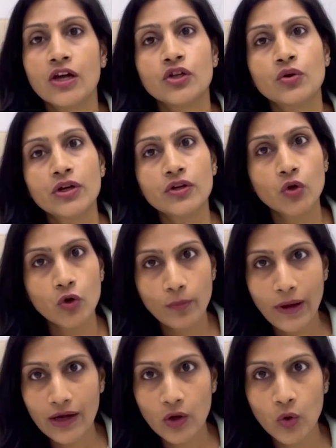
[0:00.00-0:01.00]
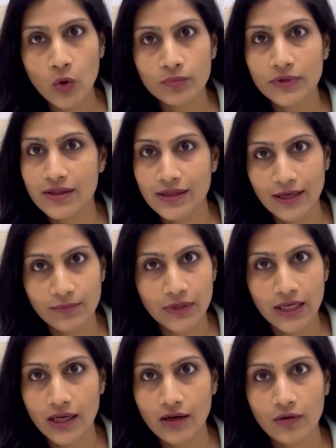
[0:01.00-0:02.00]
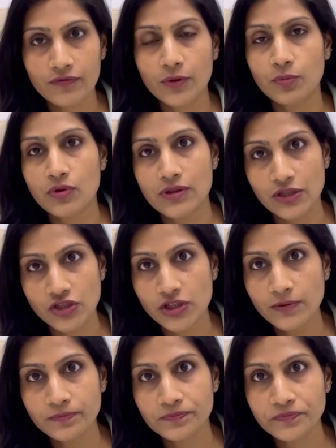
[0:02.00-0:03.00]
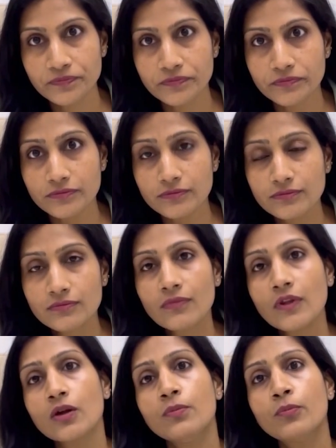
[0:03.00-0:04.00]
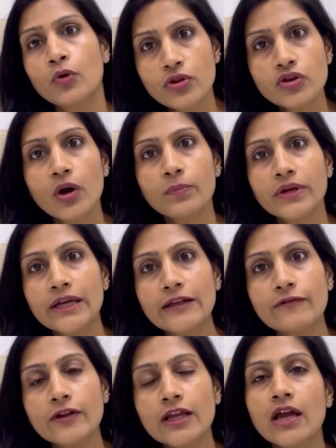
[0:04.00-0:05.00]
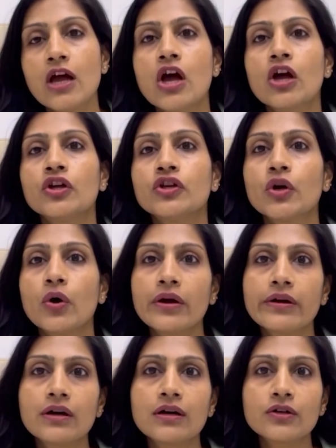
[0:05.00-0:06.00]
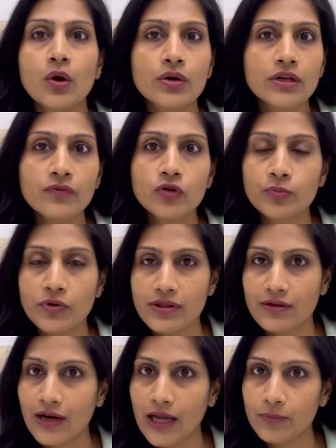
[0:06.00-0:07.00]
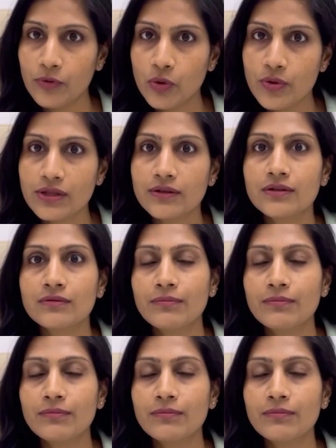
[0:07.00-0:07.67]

You can go back home the same day of the procedure. Post-operatively, your doctor would prescribe you certain